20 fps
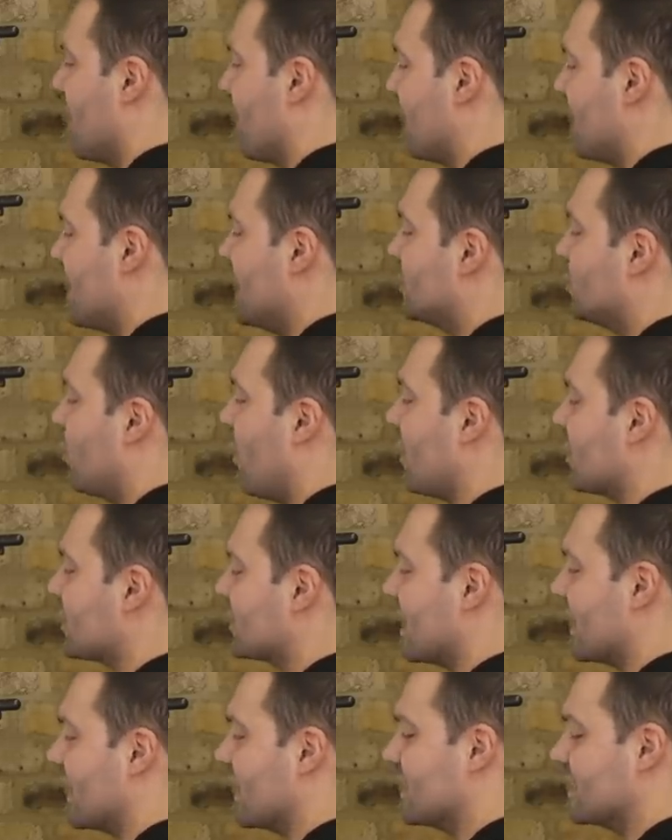but he's won a
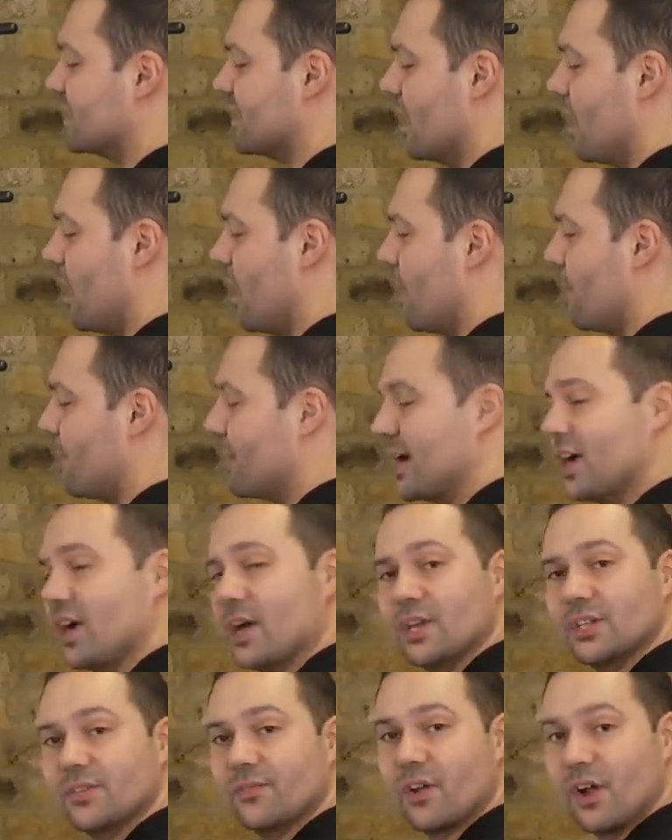second term
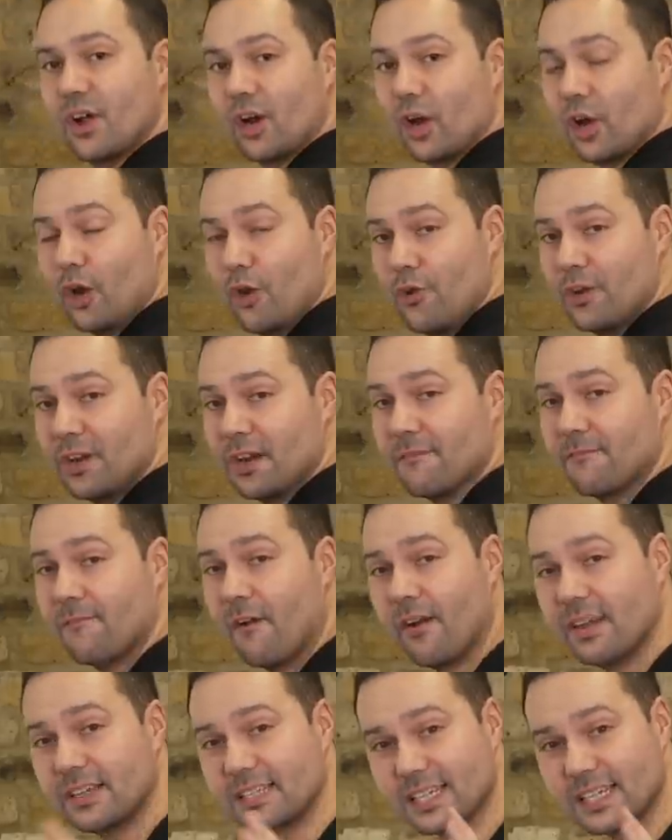because of concluding a
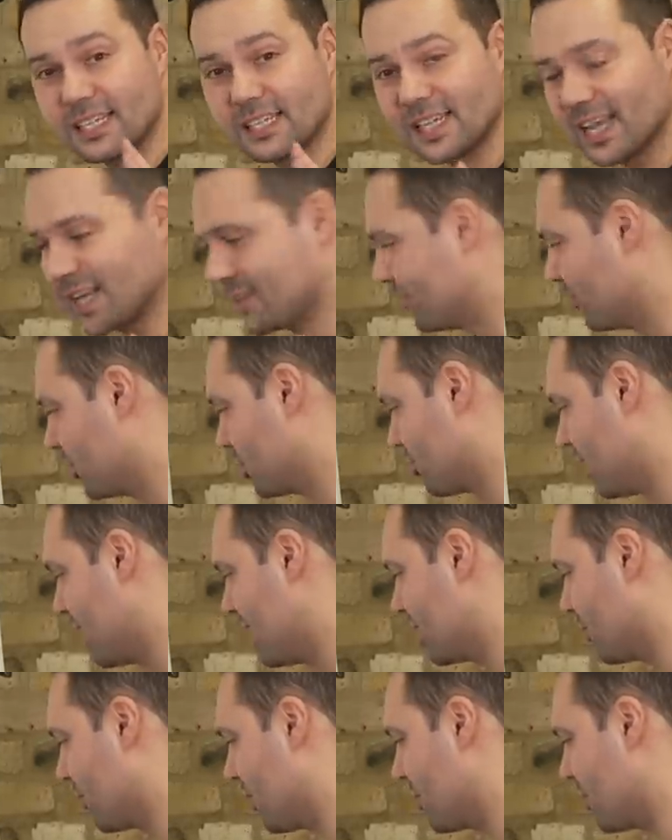very successful
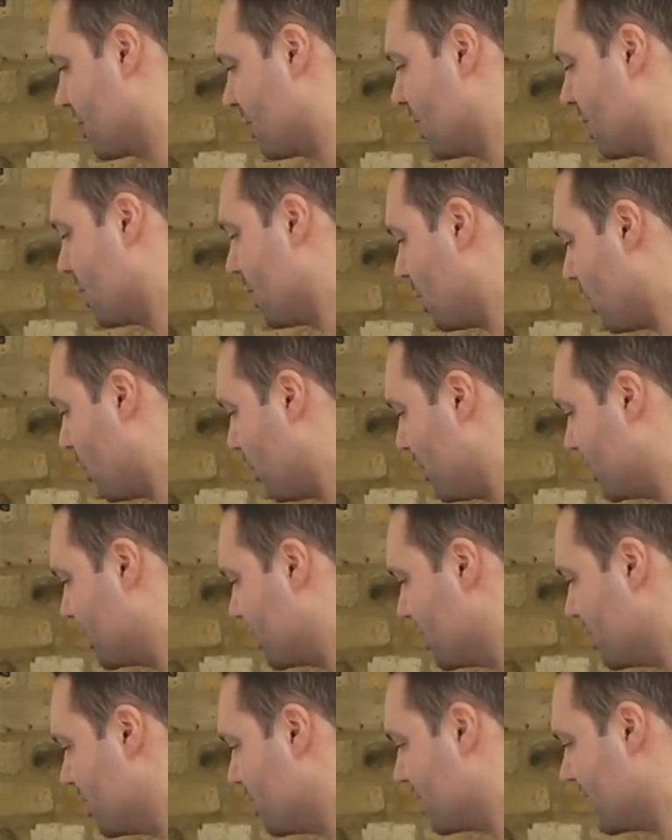trade agreement with
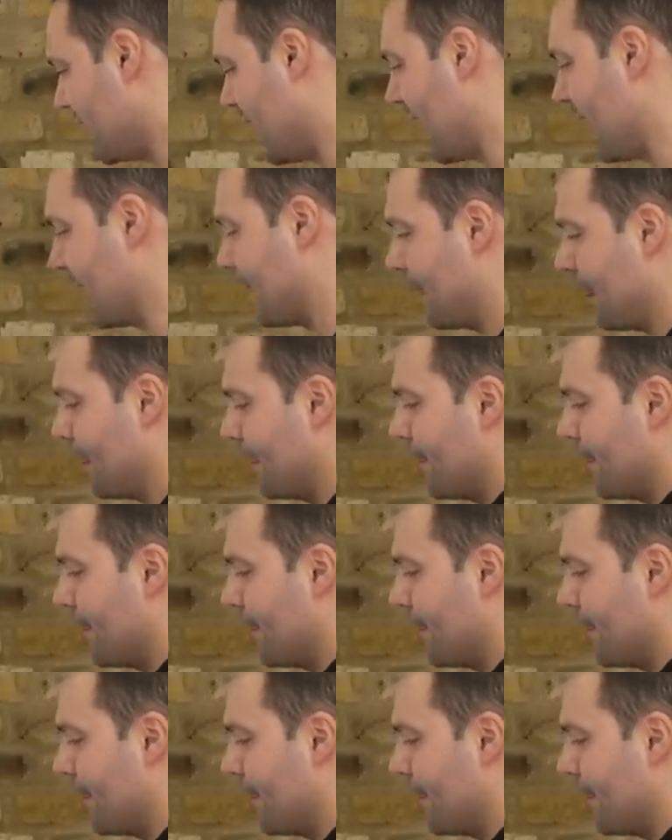the UK.